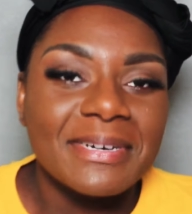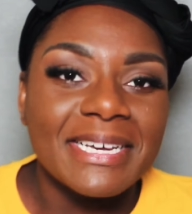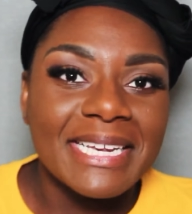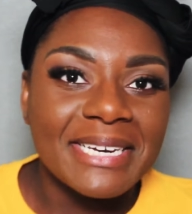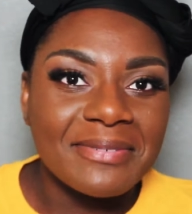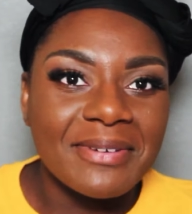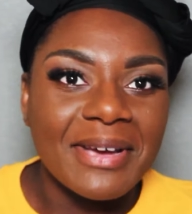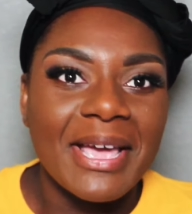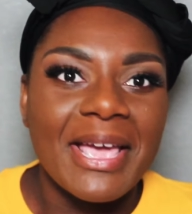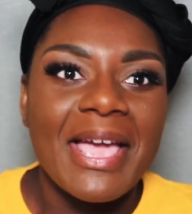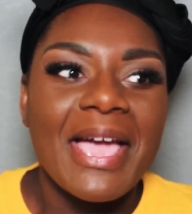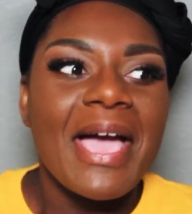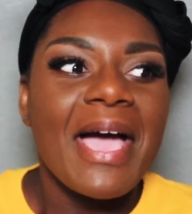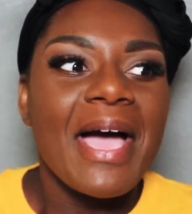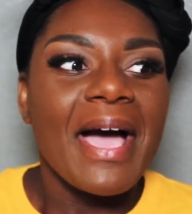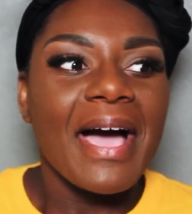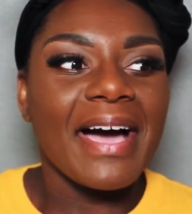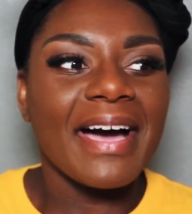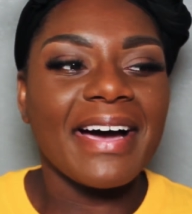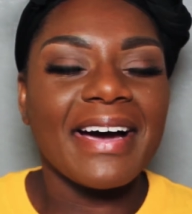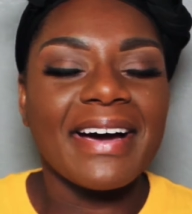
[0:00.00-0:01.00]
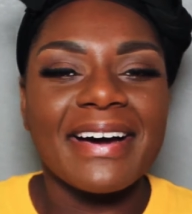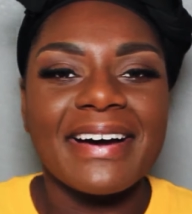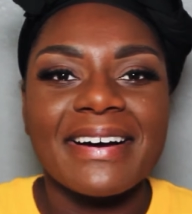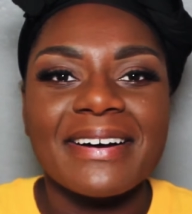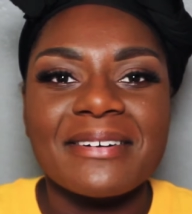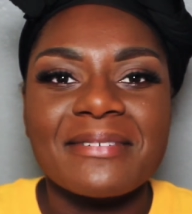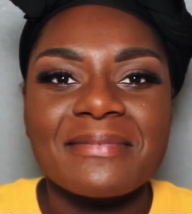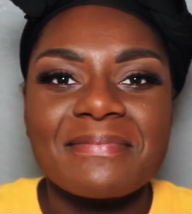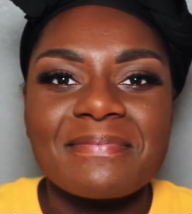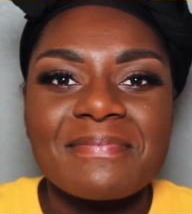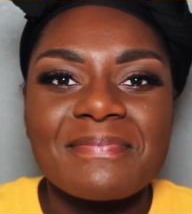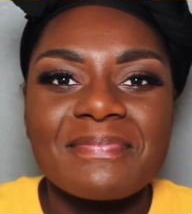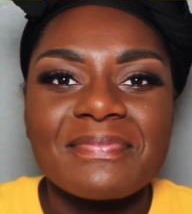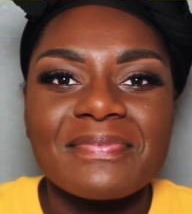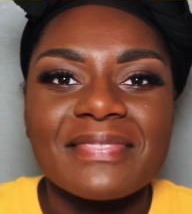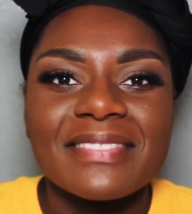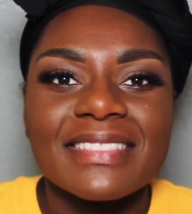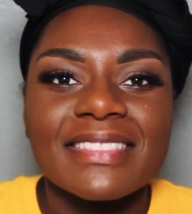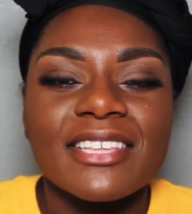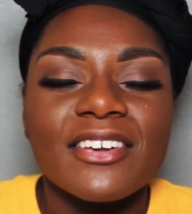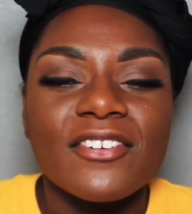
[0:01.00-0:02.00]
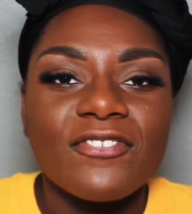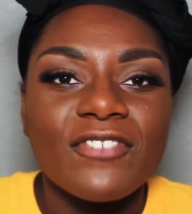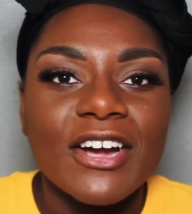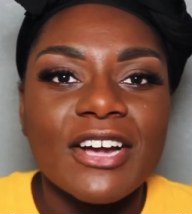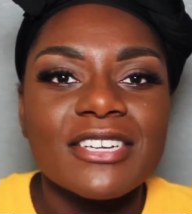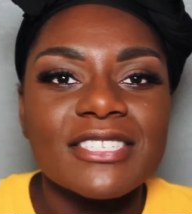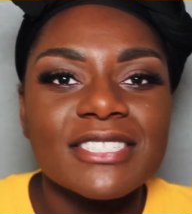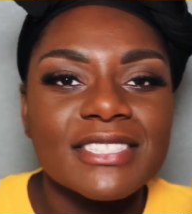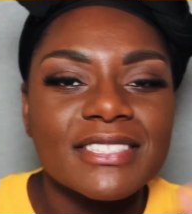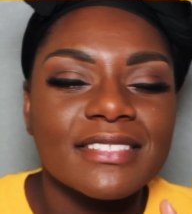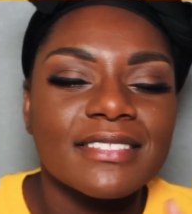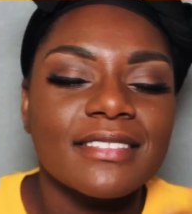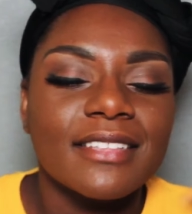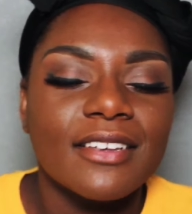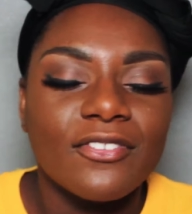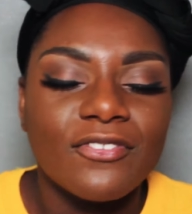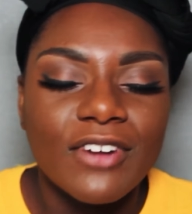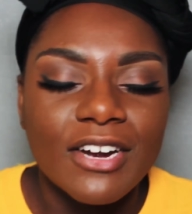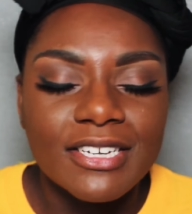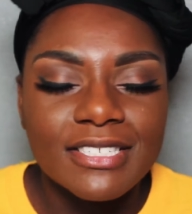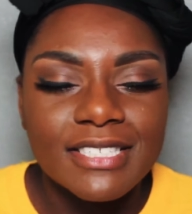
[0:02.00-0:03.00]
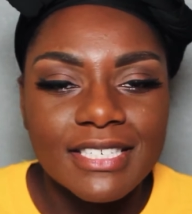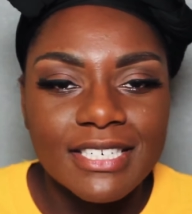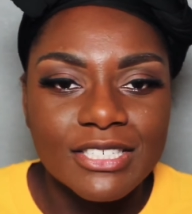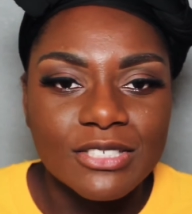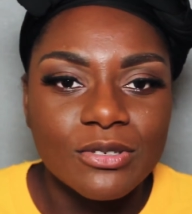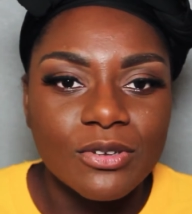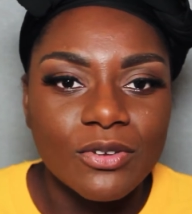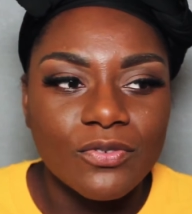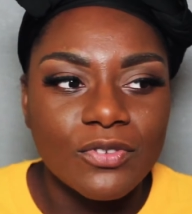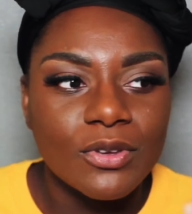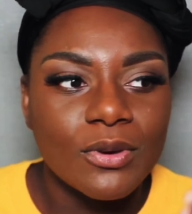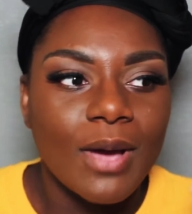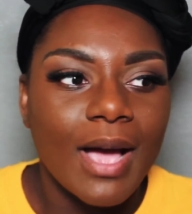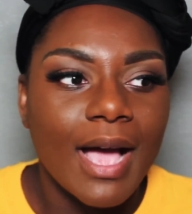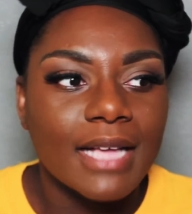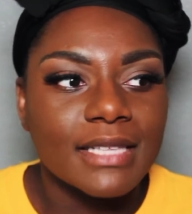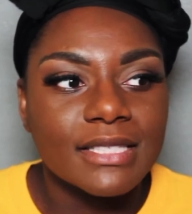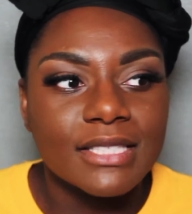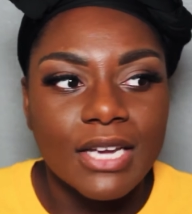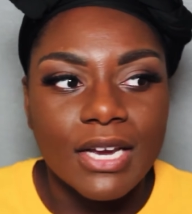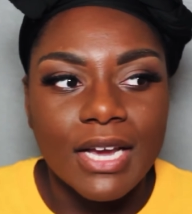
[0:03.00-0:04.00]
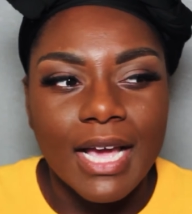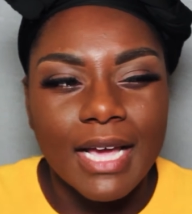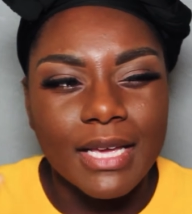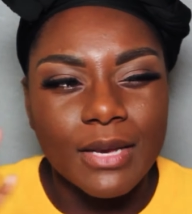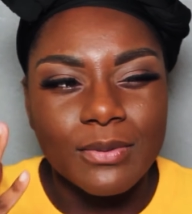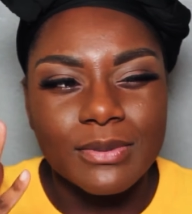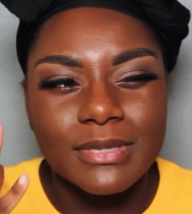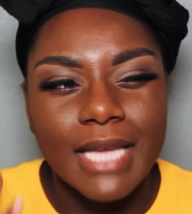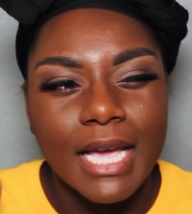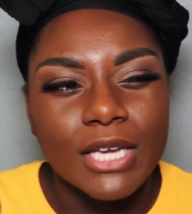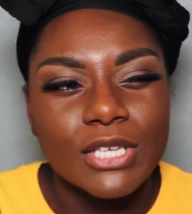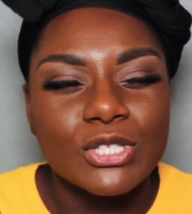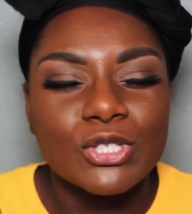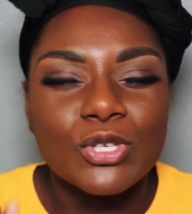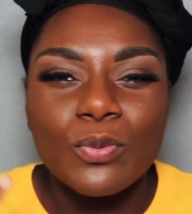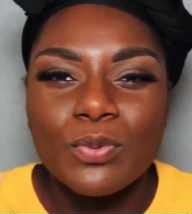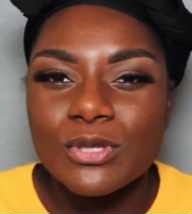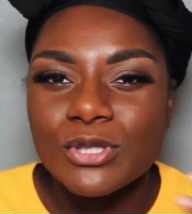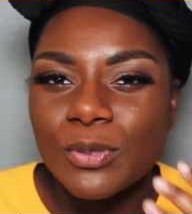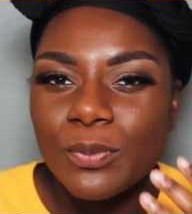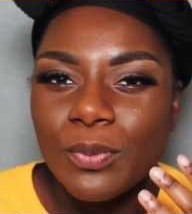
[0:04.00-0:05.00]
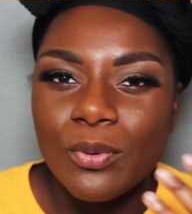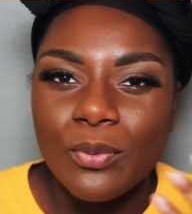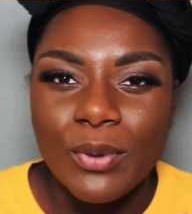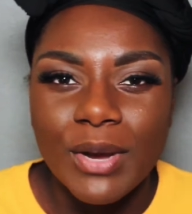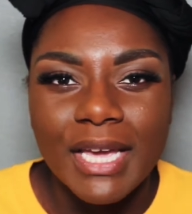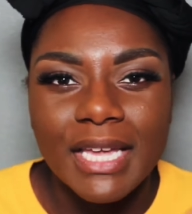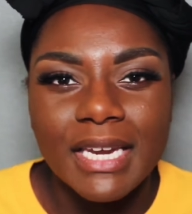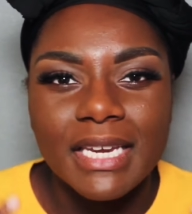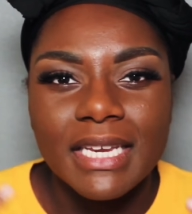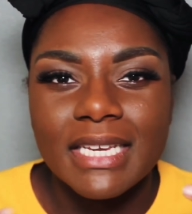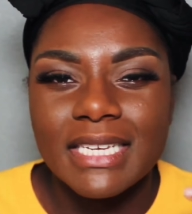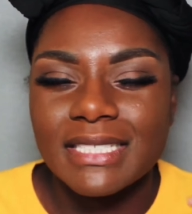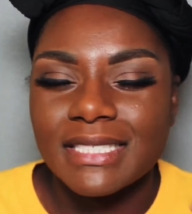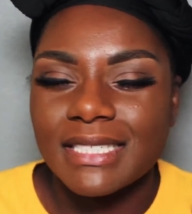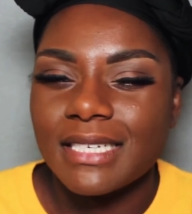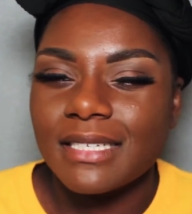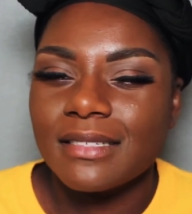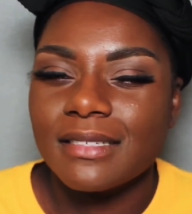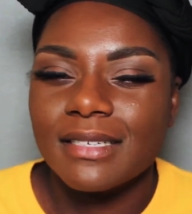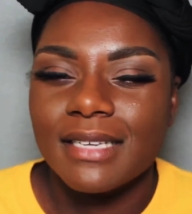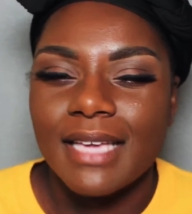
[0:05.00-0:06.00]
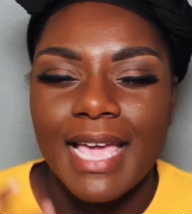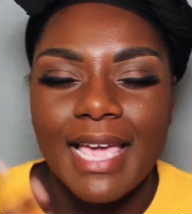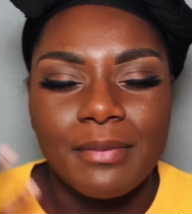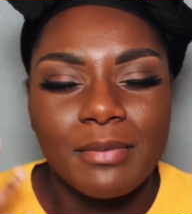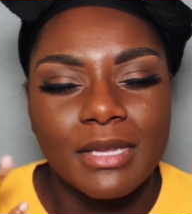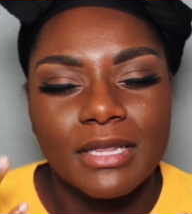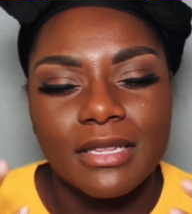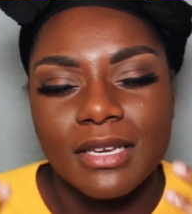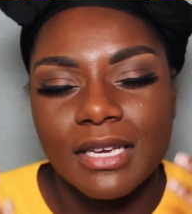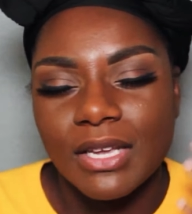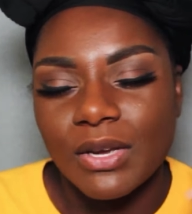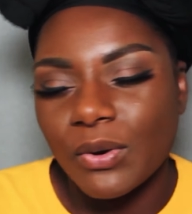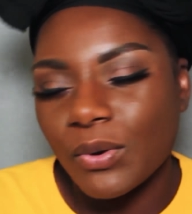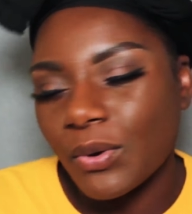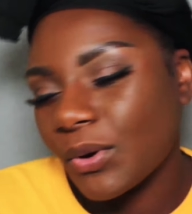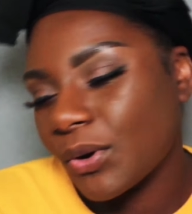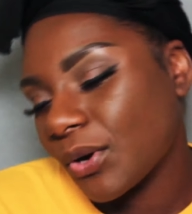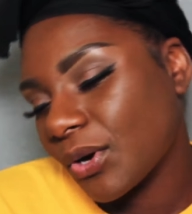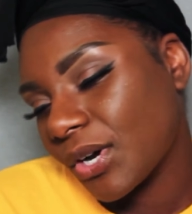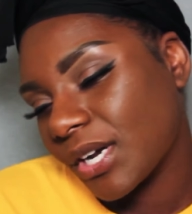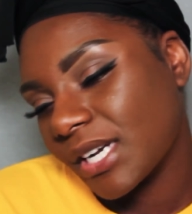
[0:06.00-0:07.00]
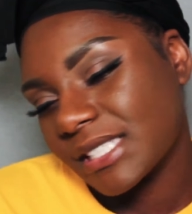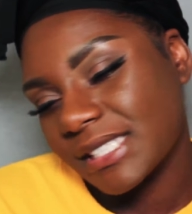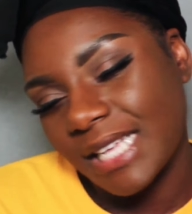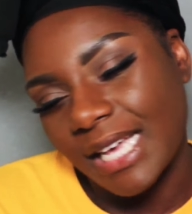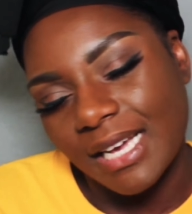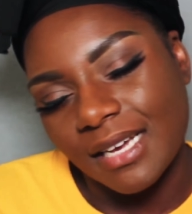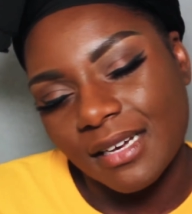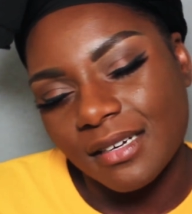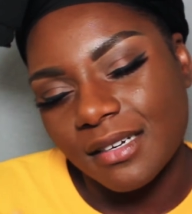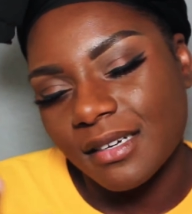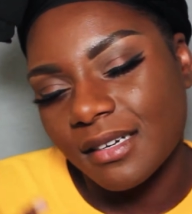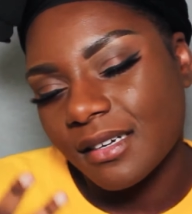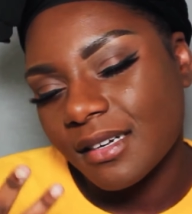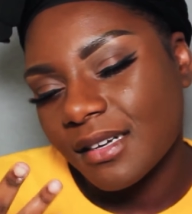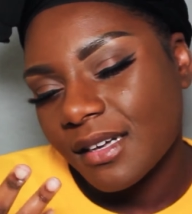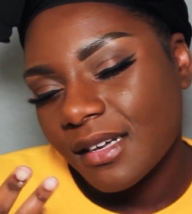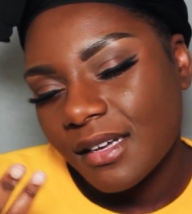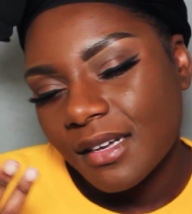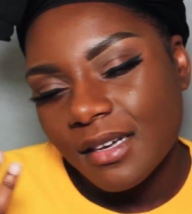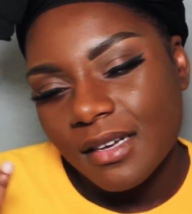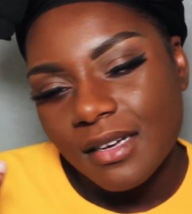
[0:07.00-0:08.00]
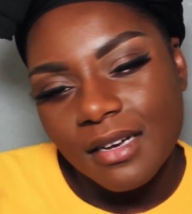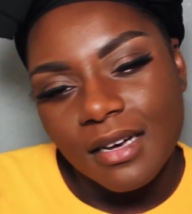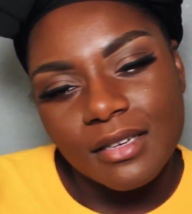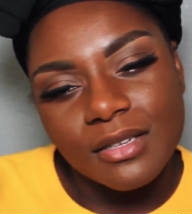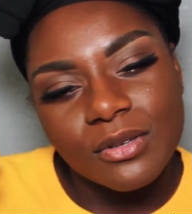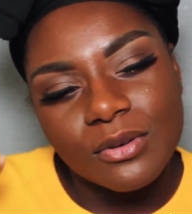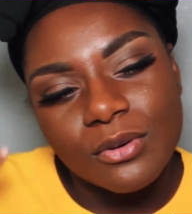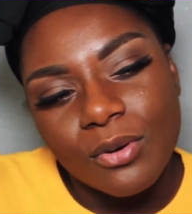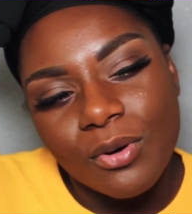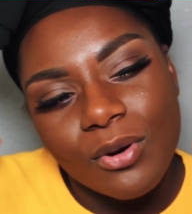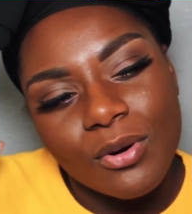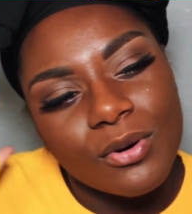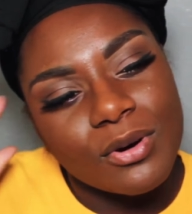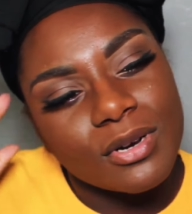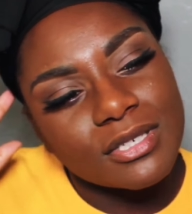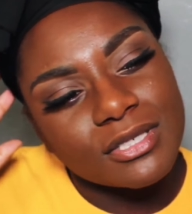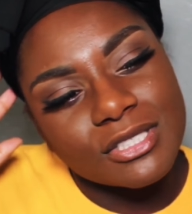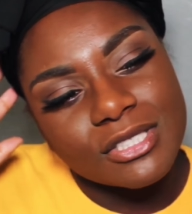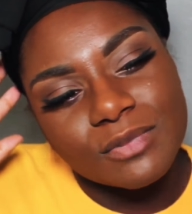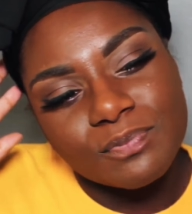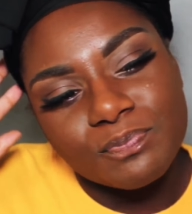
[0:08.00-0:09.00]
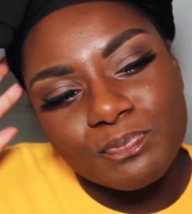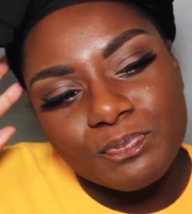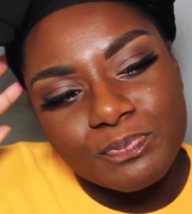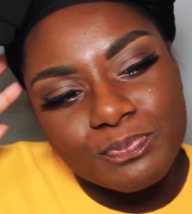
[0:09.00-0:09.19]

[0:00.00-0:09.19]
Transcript: anyway, the first initial review, it was like super reddish. It had me looking orange, like a little orange.